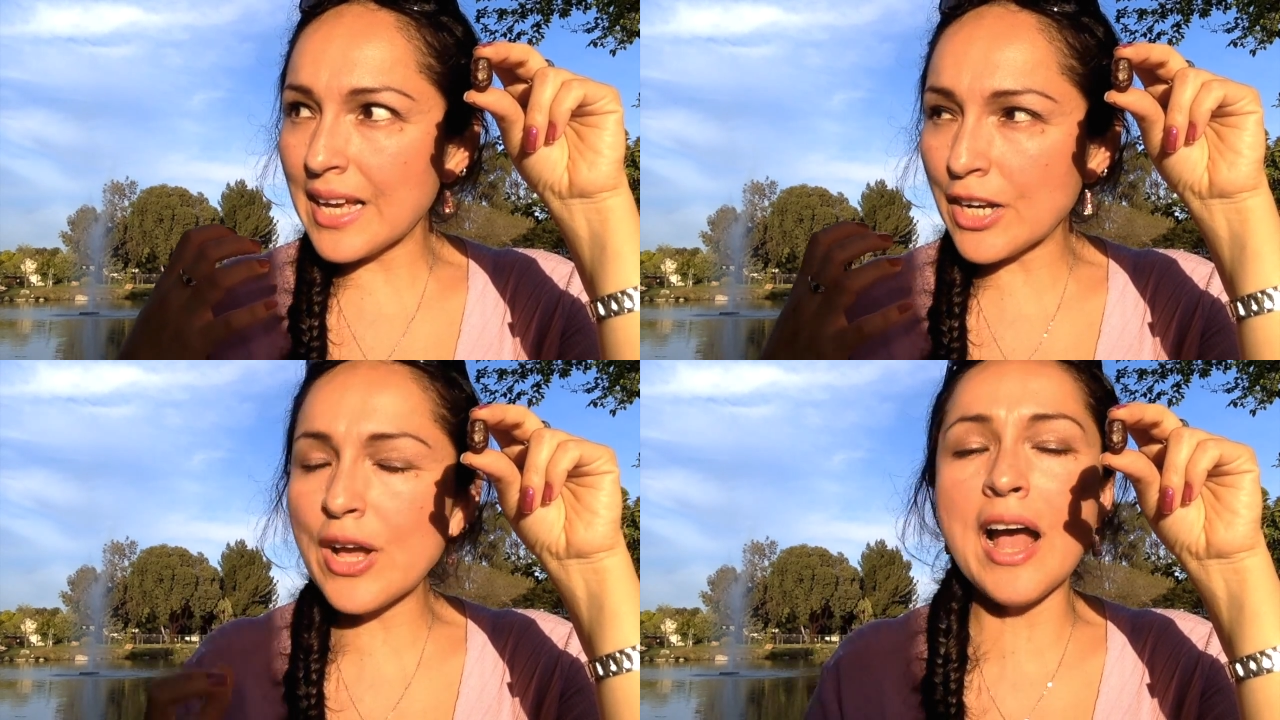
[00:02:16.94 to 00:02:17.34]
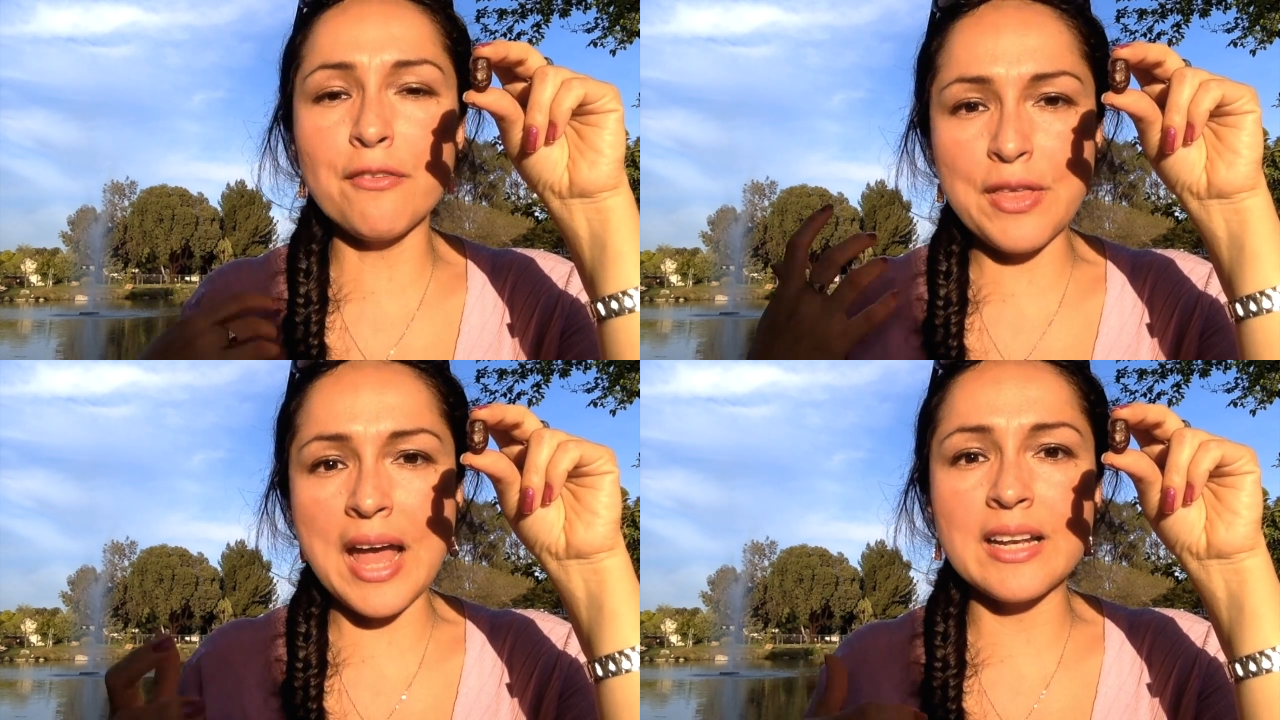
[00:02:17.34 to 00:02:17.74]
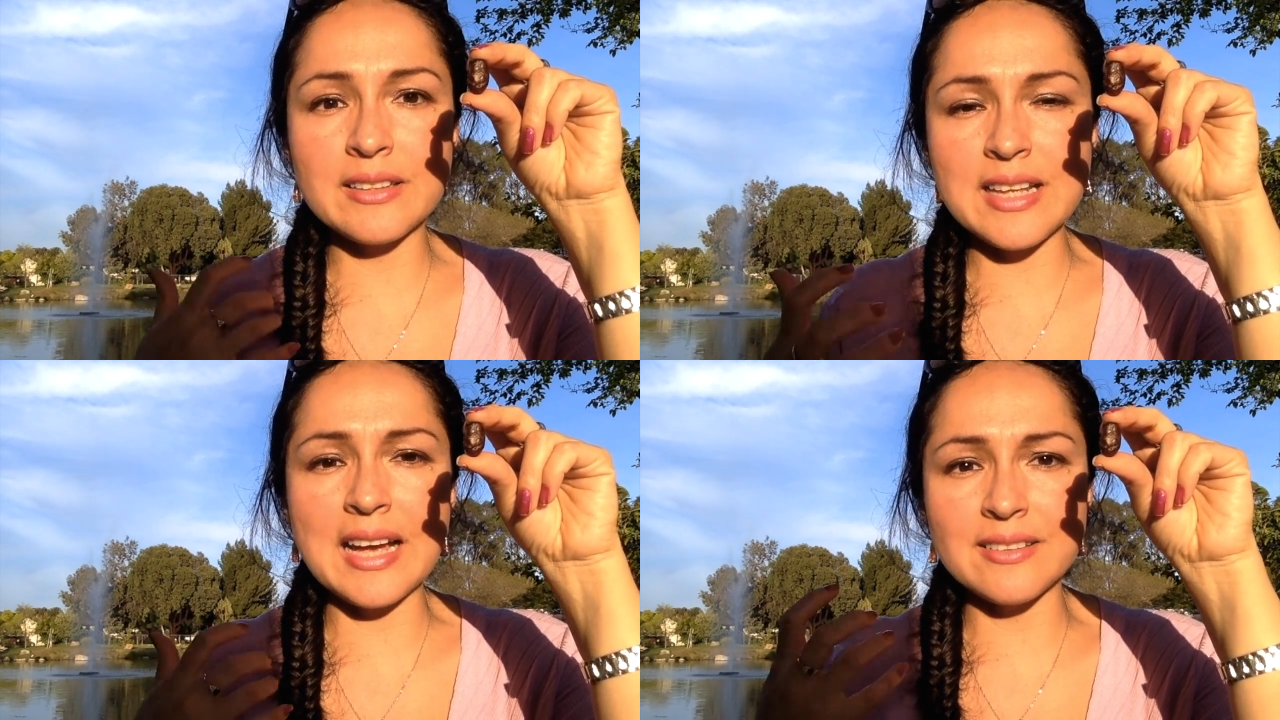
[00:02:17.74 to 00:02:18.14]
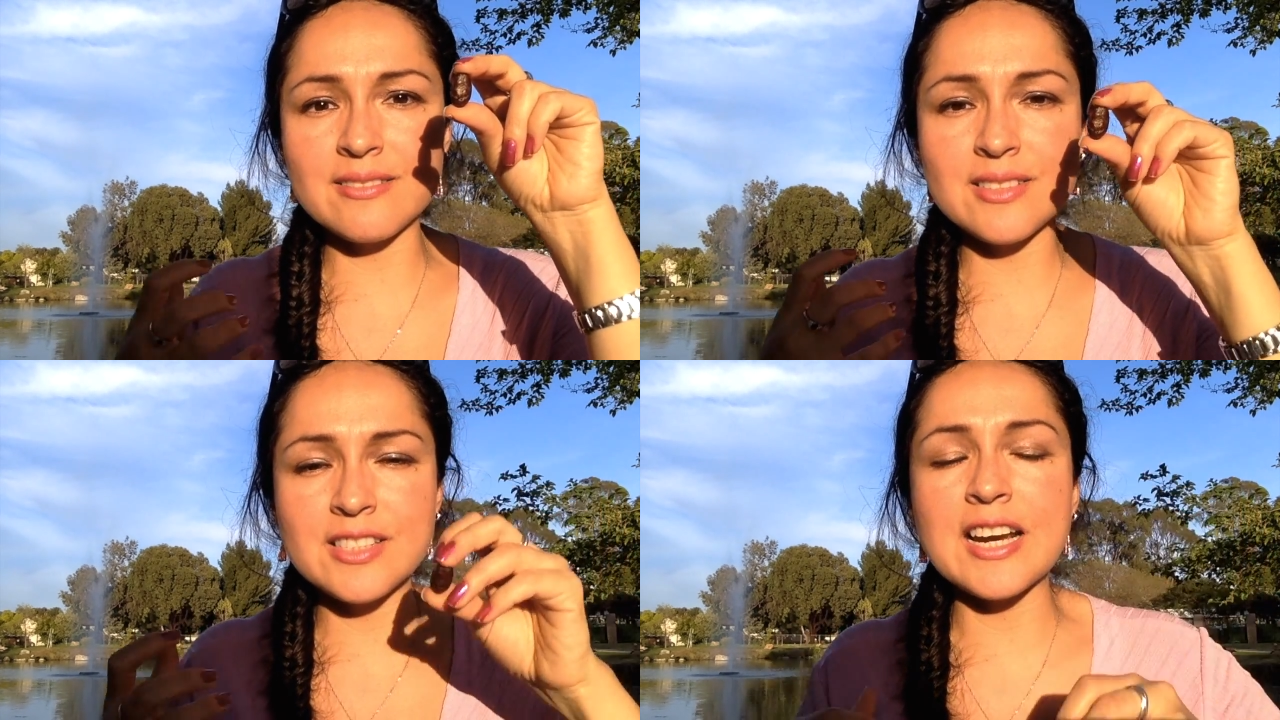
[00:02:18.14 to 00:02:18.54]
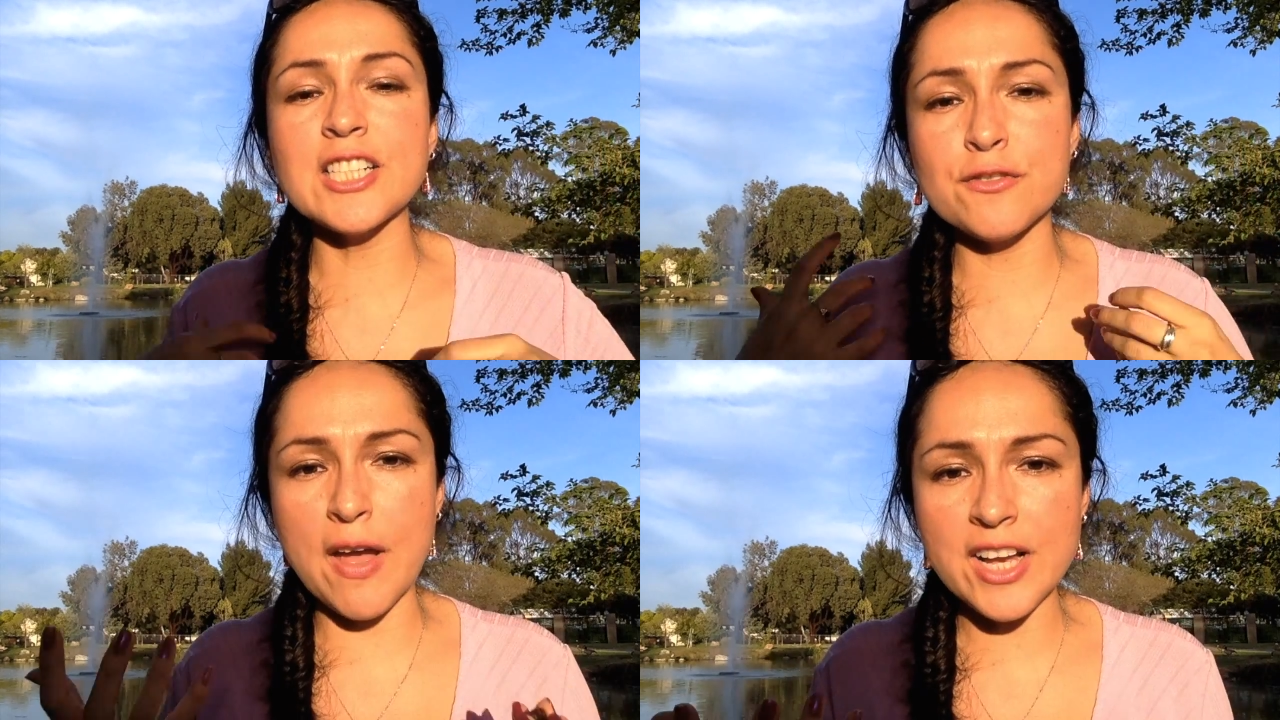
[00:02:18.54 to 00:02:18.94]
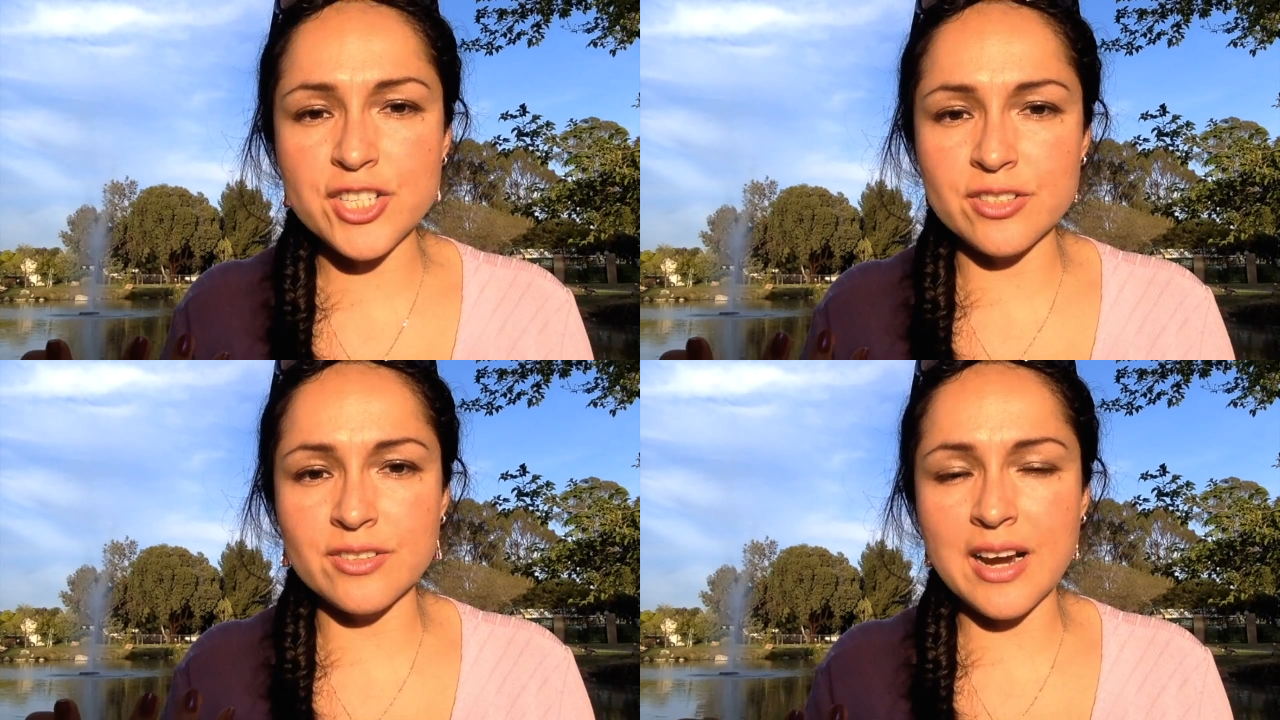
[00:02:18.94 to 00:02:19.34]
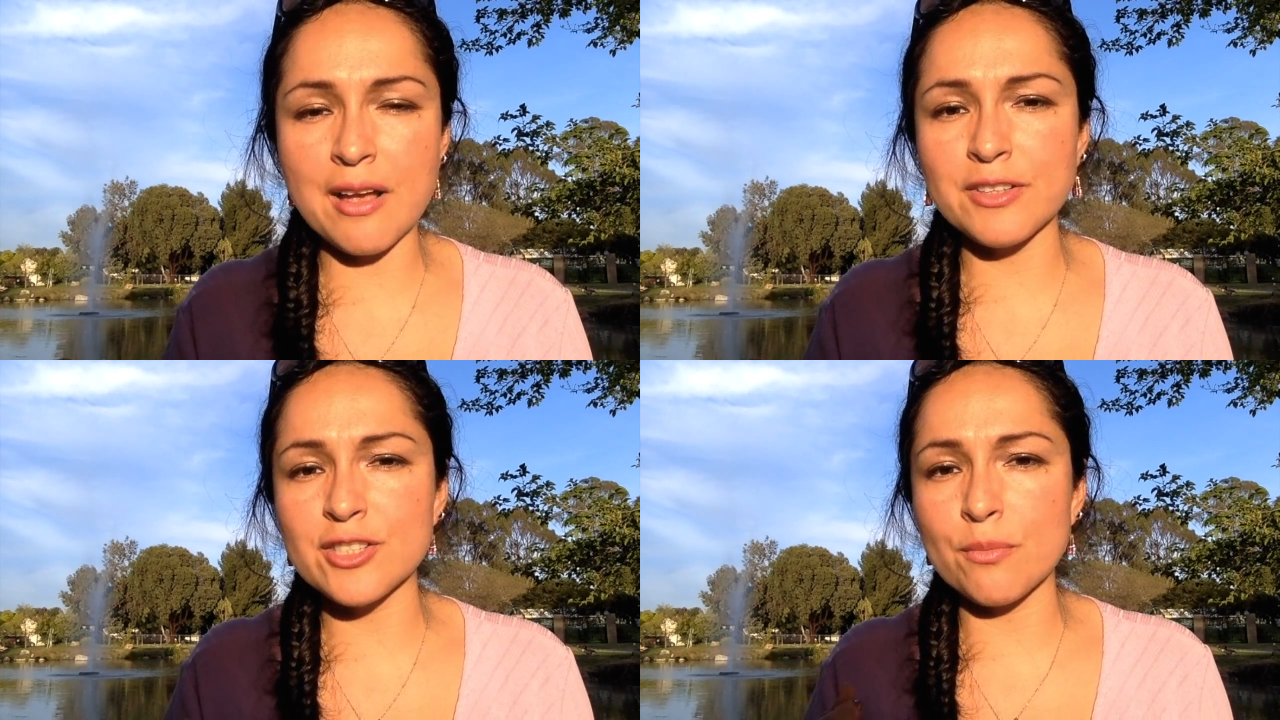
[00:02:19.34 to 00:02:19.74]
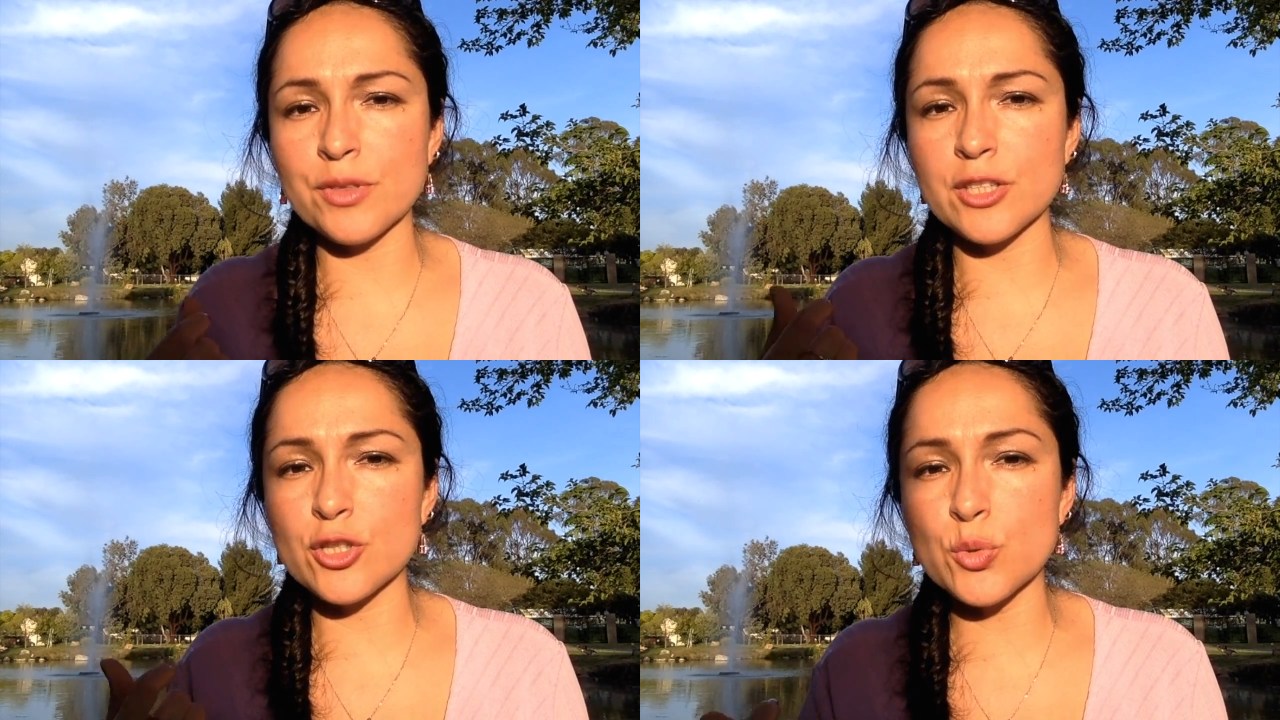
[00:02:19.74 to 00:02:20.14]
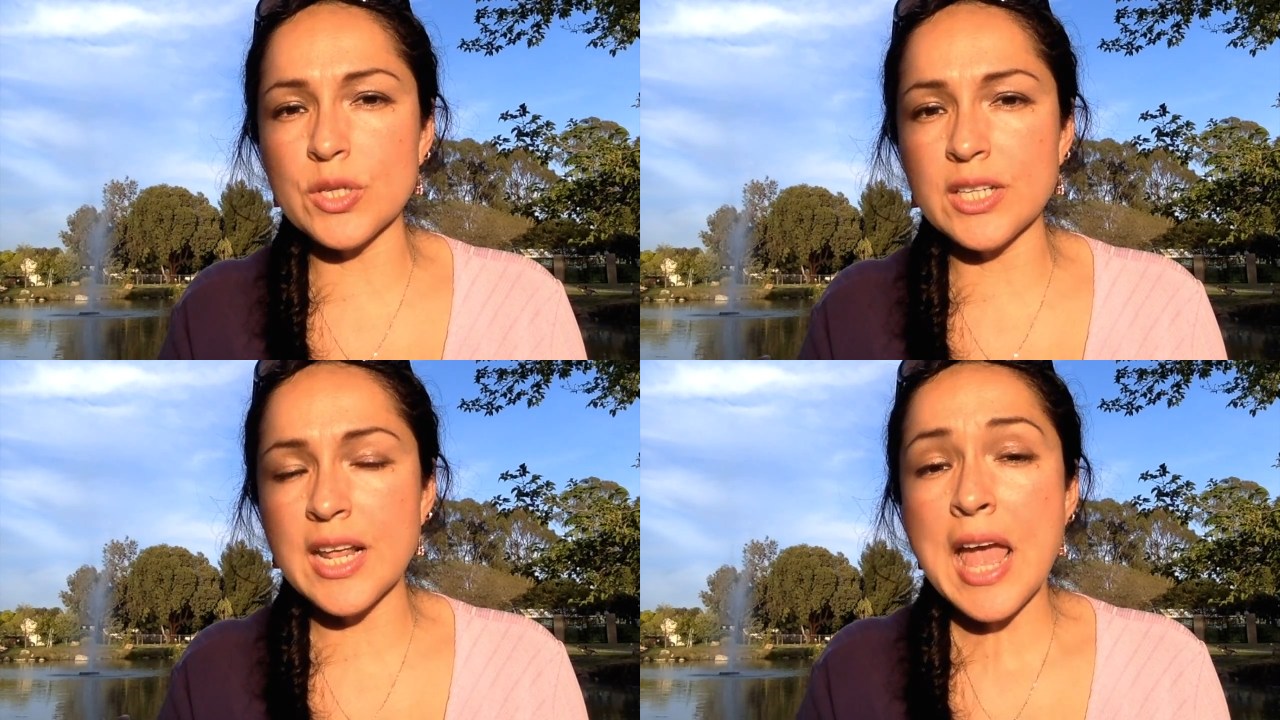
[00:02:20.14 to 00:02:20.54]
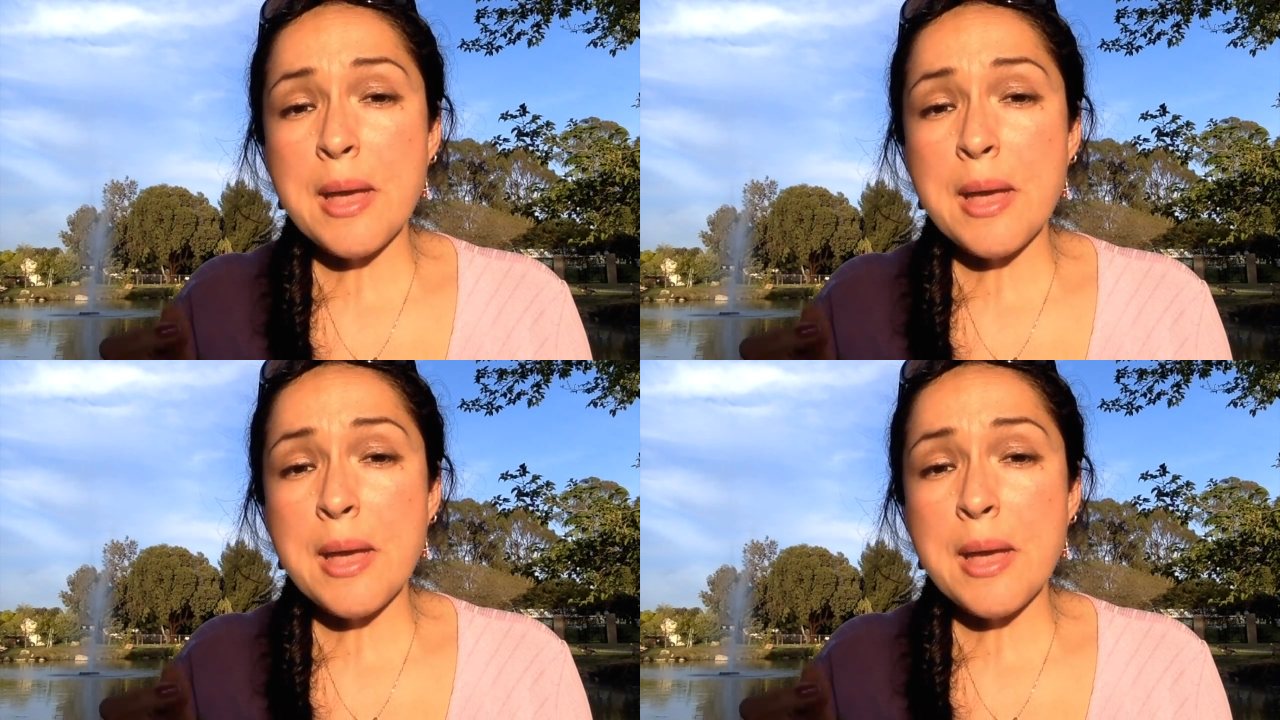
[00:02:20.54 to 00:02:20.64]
kind of have that satisfaction of having something sweet.